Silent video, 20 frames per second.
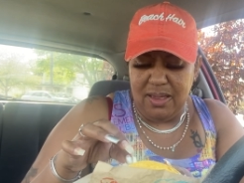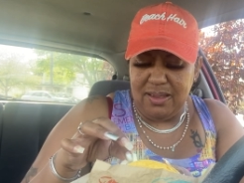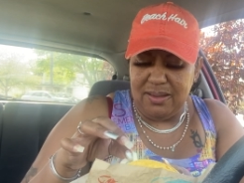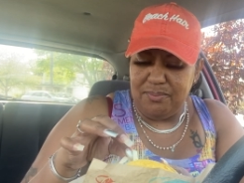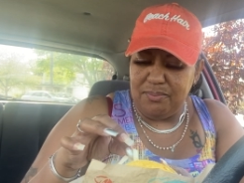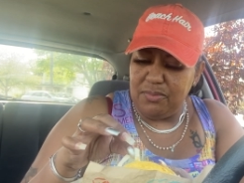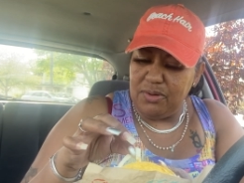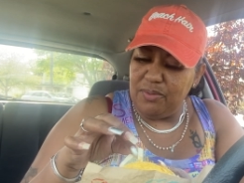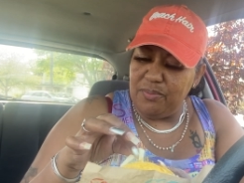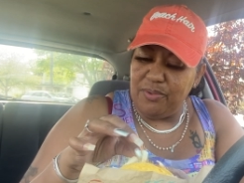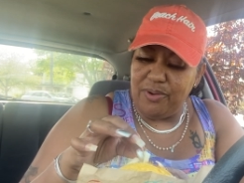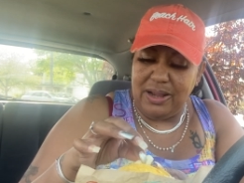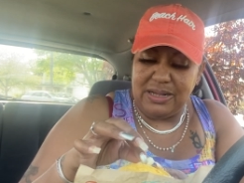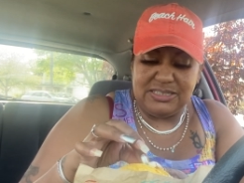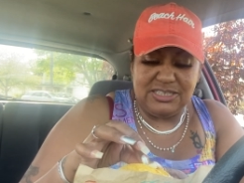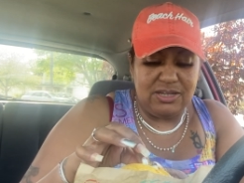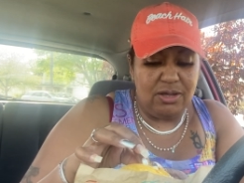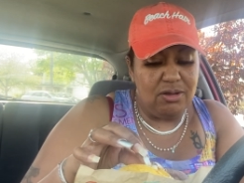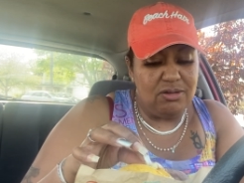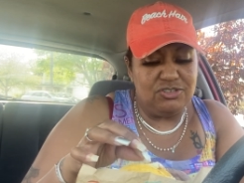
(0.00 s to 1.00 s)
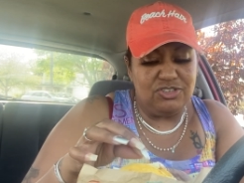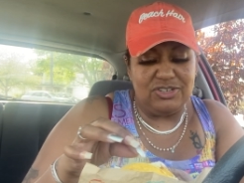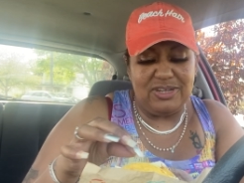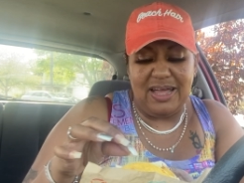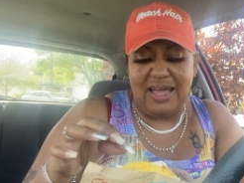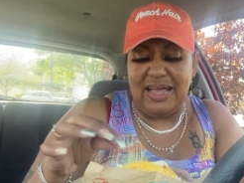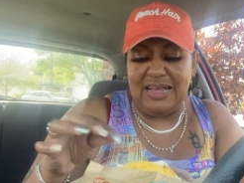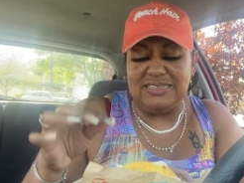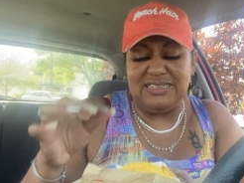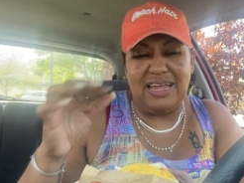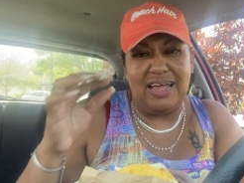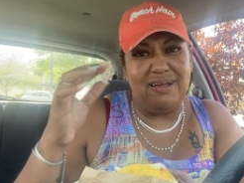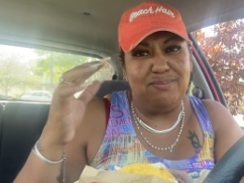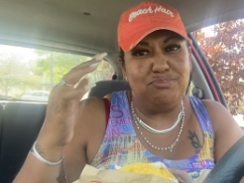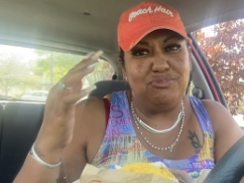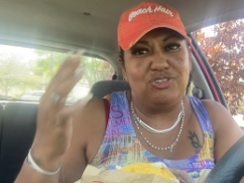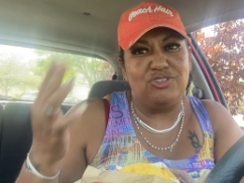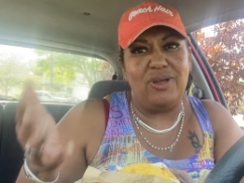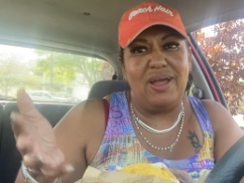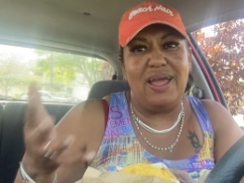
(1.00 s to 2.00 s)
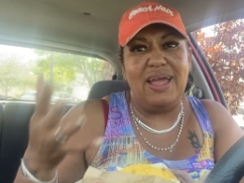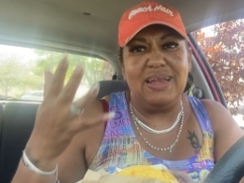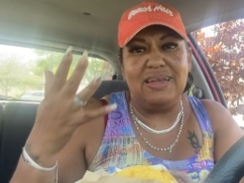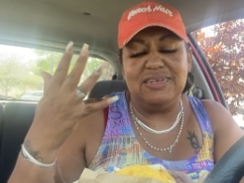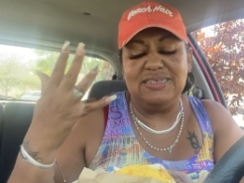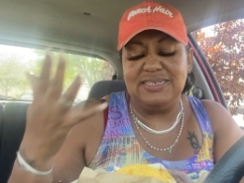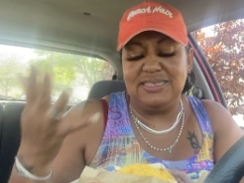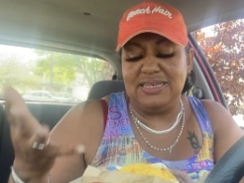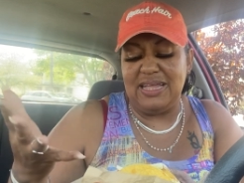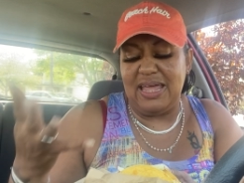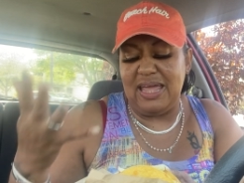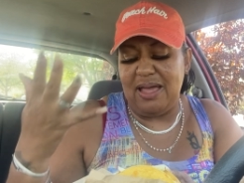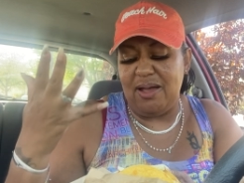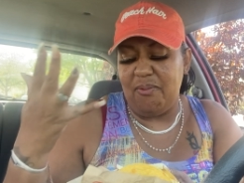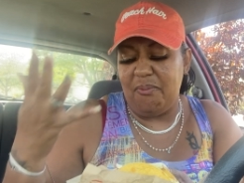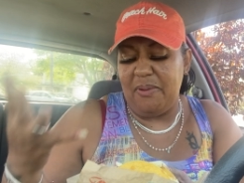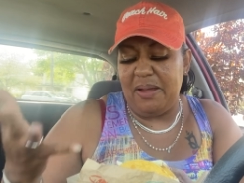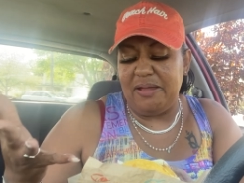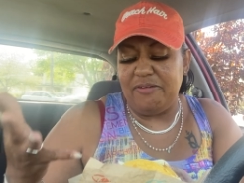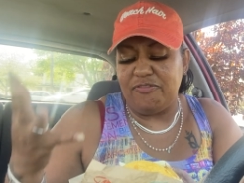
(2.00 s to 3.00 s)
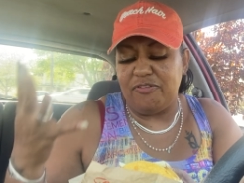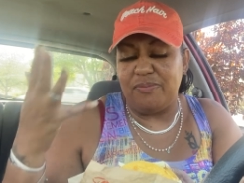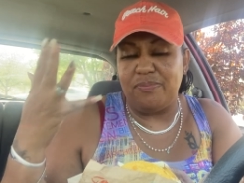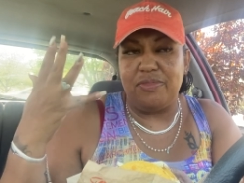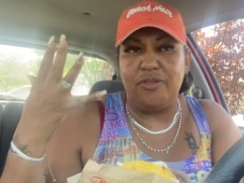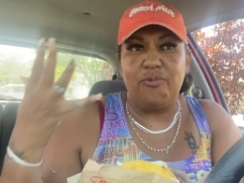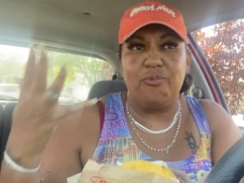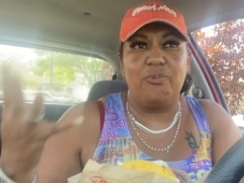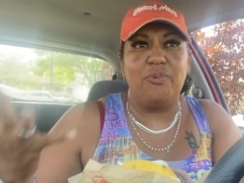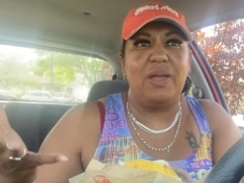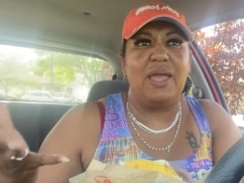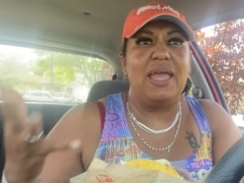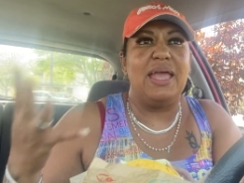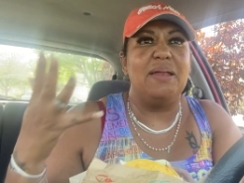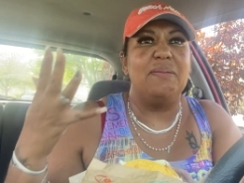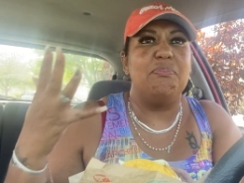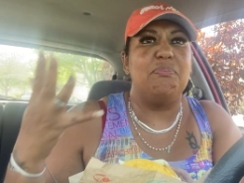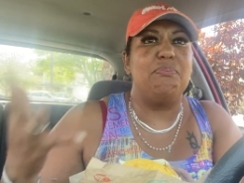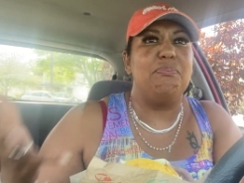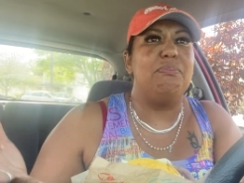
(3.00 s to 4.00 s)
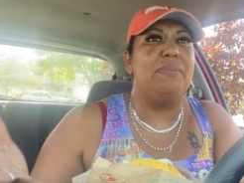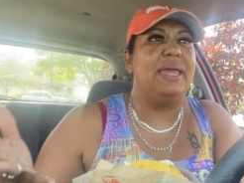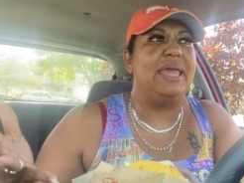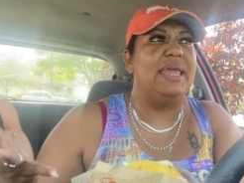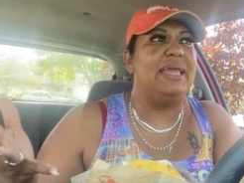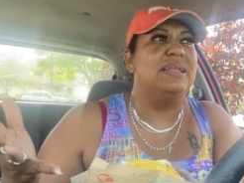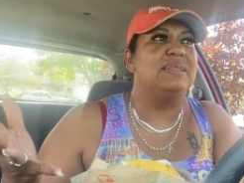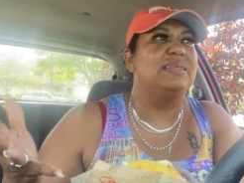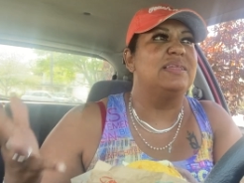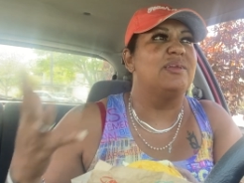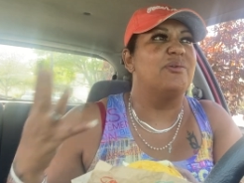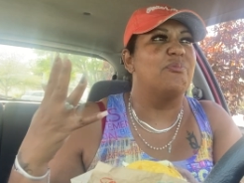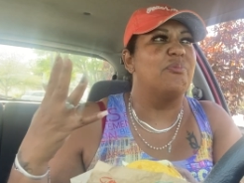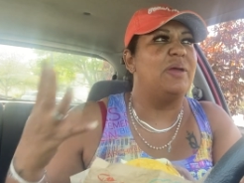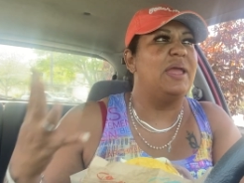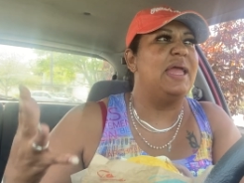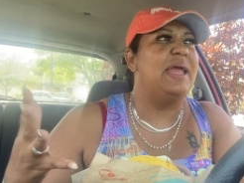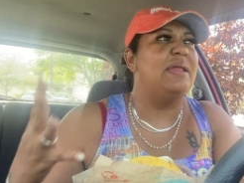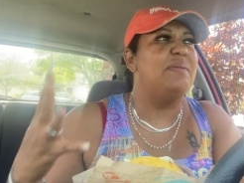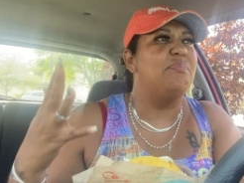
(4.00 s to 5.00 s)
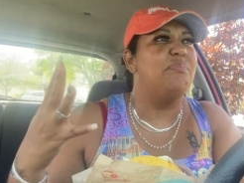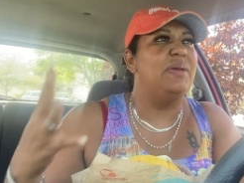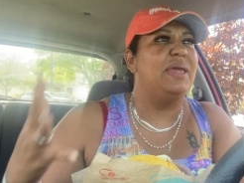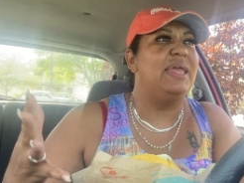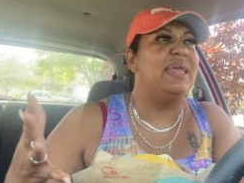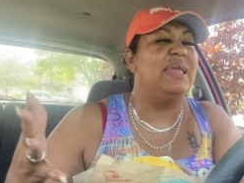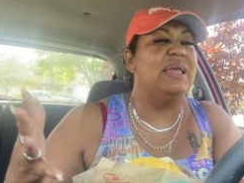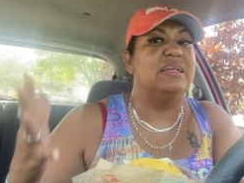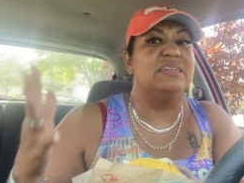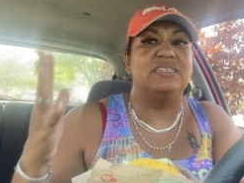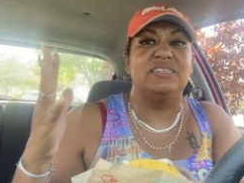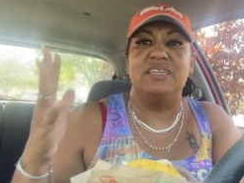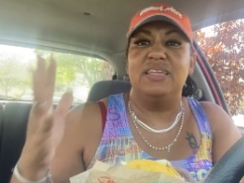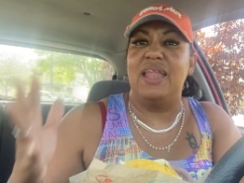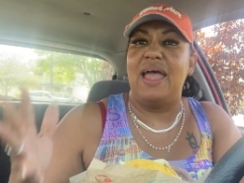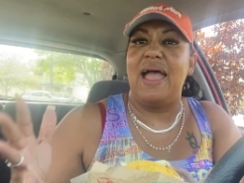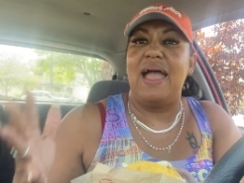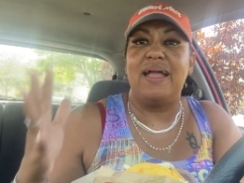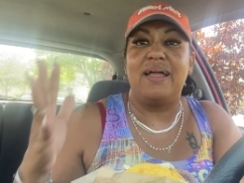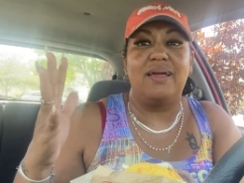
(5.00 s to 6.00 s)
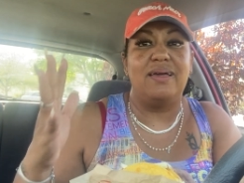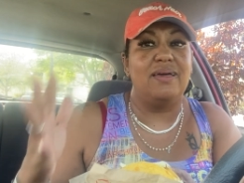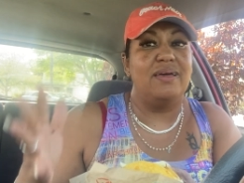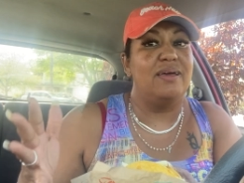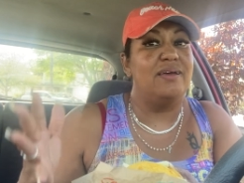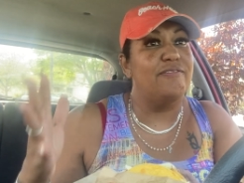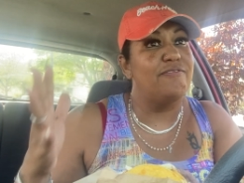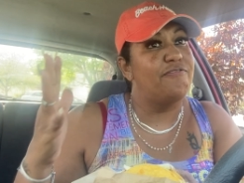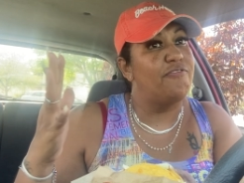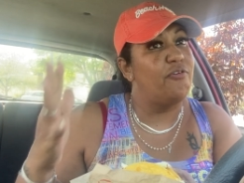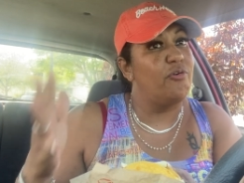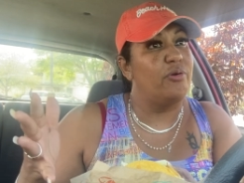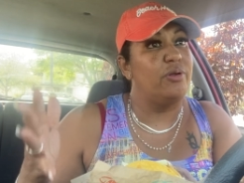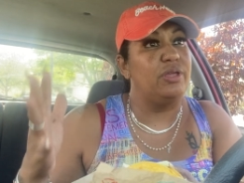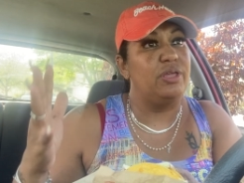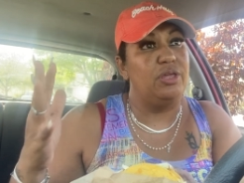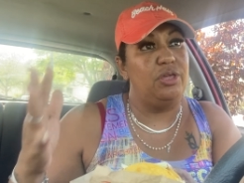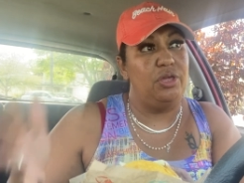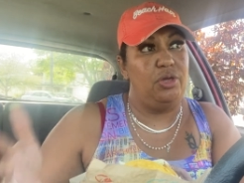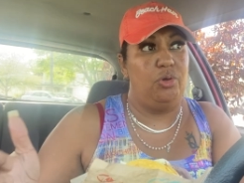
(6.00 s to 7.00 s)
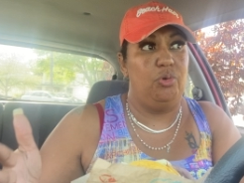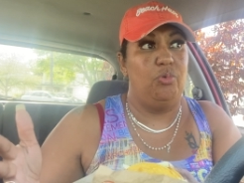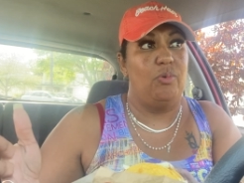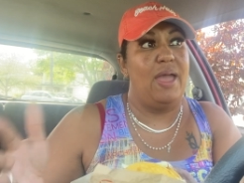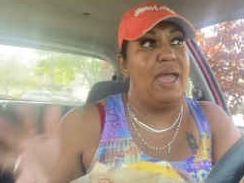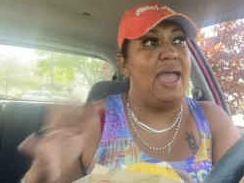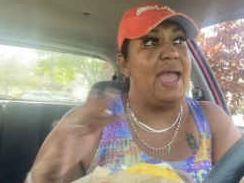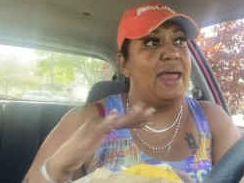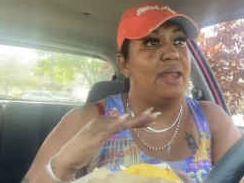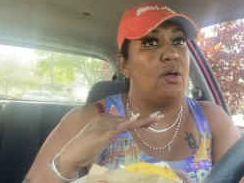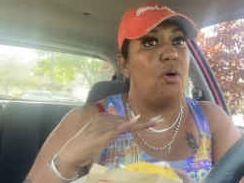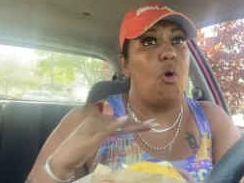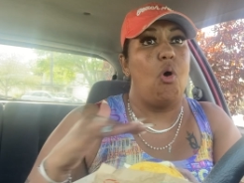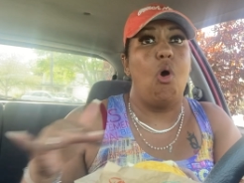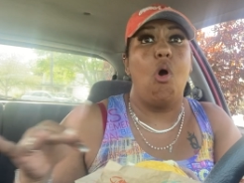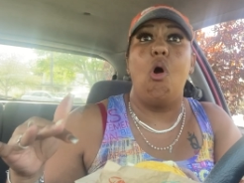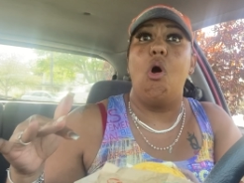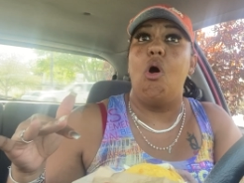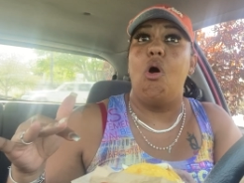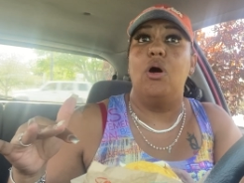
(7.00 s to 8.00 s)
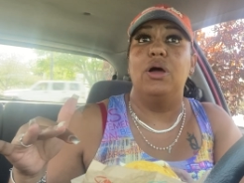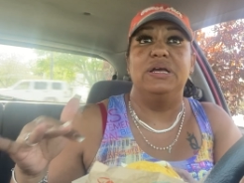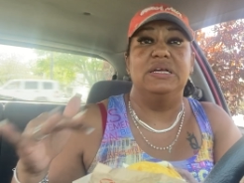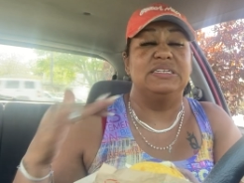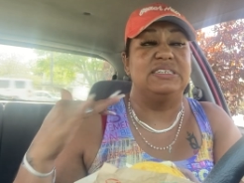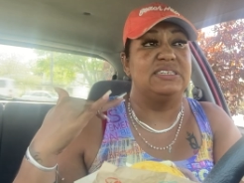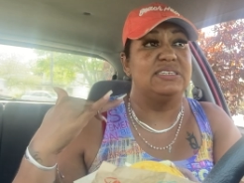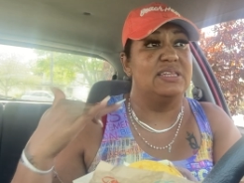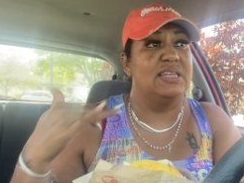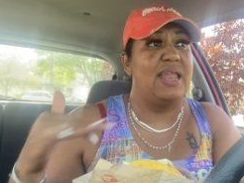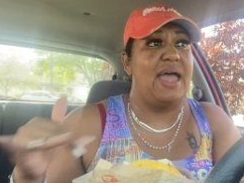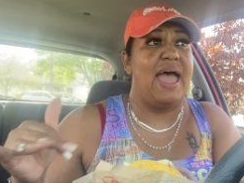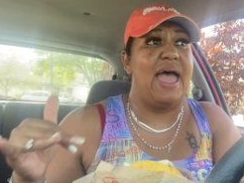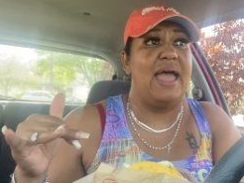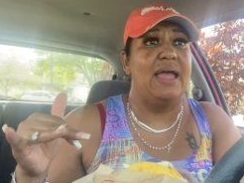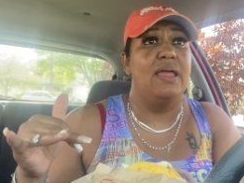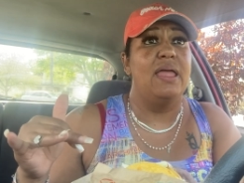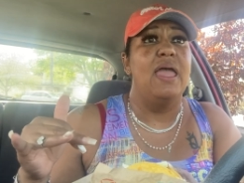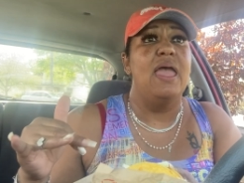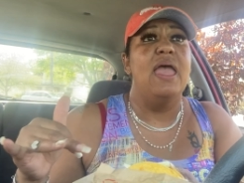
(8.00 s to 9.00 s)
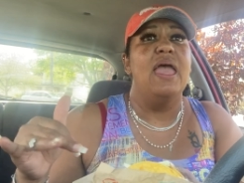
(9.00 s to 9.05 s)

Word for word: Remember I told you guys, I'm trying to stay away from the red meat. The red meat is not good for you at all. It's not.